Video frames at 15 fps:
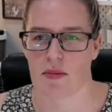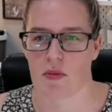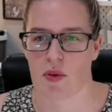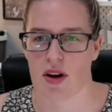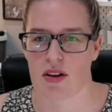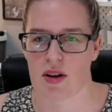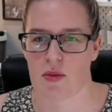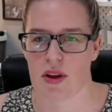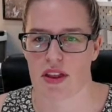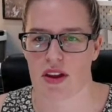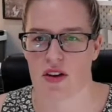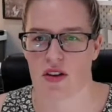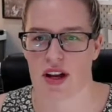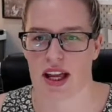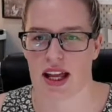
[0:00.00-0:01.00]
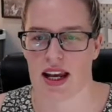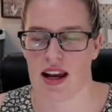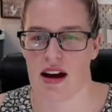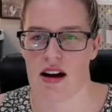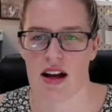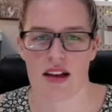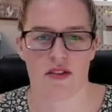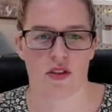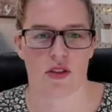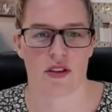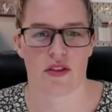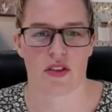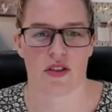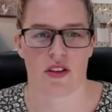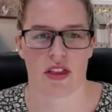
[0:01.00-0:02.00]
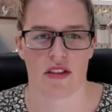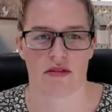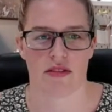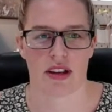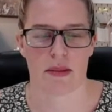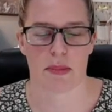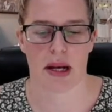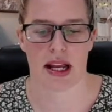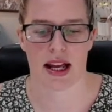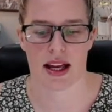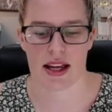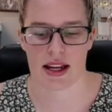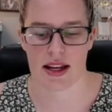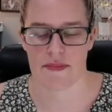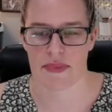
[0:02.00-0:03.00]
Welcome whether you're here live or if you're on the replay.